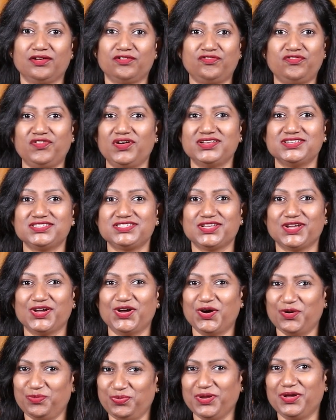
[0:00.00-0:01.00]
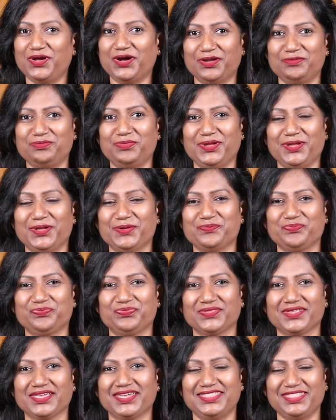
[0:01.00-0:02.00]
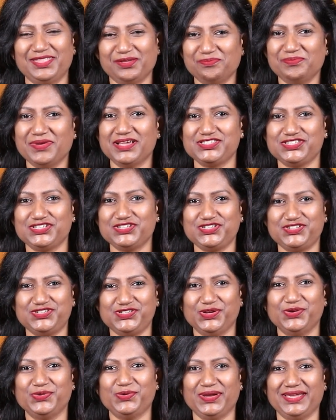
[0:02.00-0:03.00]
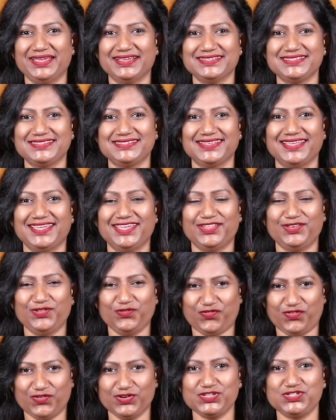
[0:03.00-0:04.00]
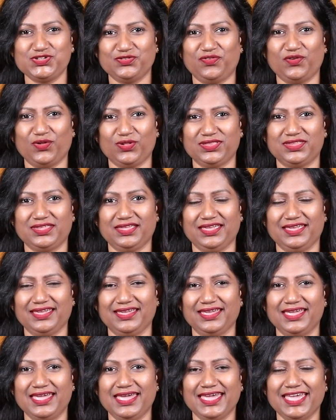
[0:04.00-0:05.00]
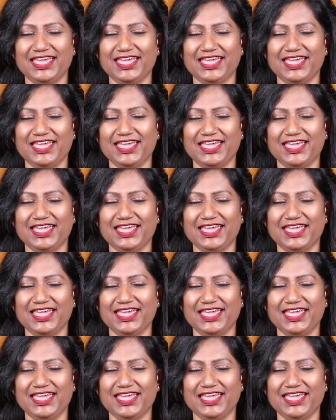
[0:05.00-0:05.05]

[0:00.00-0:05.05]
Friends, hope you got me. The message to you is to first of all think,